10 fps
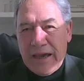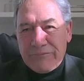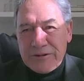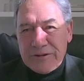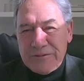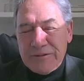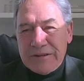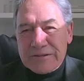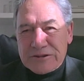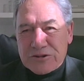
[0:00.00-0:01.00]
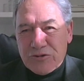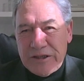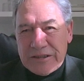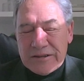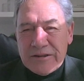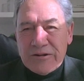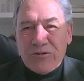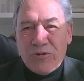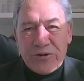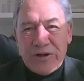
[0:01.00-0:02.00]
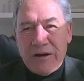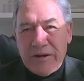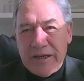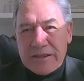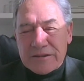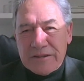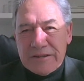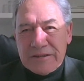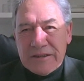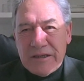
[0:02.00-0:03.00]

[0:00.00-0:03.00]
avenue, street, or no exit,